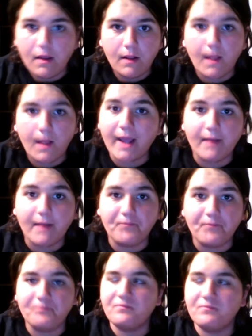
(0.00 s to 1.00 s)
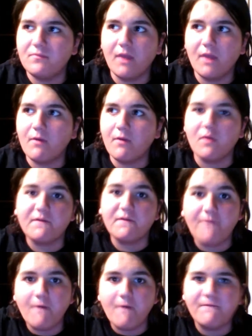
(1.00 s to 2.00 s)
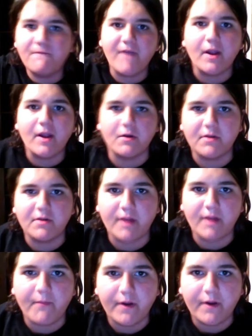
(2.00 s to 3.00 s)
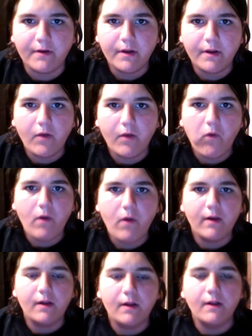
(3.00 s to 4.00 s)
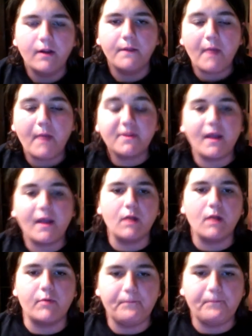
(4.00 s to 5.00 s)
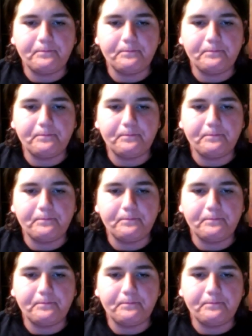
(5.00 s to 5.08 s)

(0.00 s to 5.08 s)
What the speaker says: Like one of those foam fingers or something. That was terrible.